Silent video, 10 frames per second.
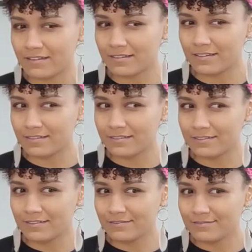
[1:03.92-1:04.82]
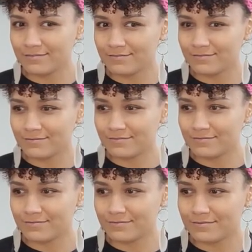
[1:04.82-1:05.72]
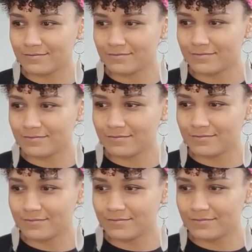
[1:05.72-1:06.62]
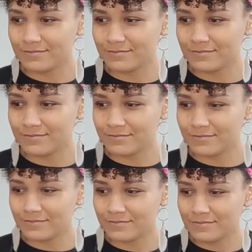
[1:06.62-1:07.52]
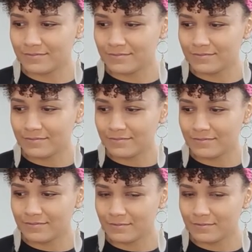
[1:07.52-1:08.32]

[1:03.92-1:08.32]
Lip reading: (not speaking)